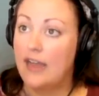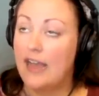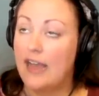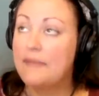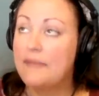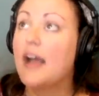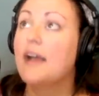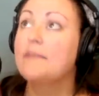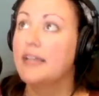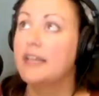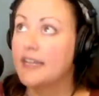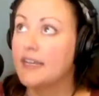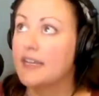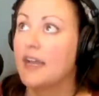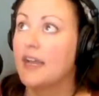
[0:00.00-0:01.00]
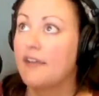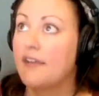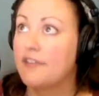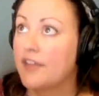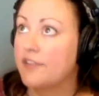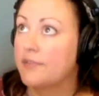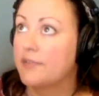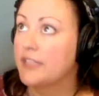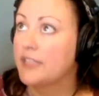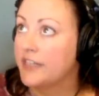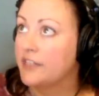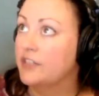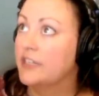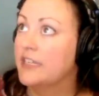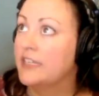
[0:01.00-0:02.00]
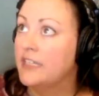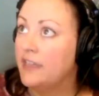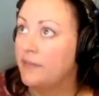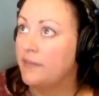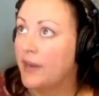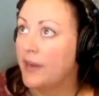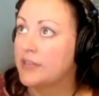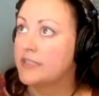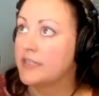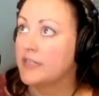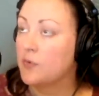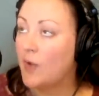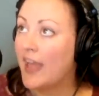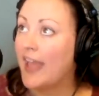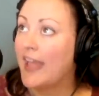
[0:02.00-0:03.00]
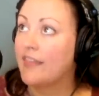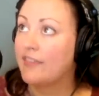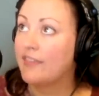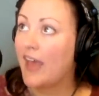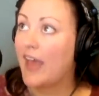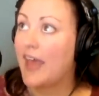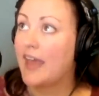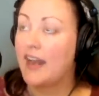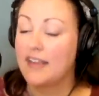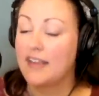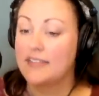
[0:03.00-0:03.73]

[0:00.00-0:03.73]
I'm I'm like every other millennial in the embarrassing way that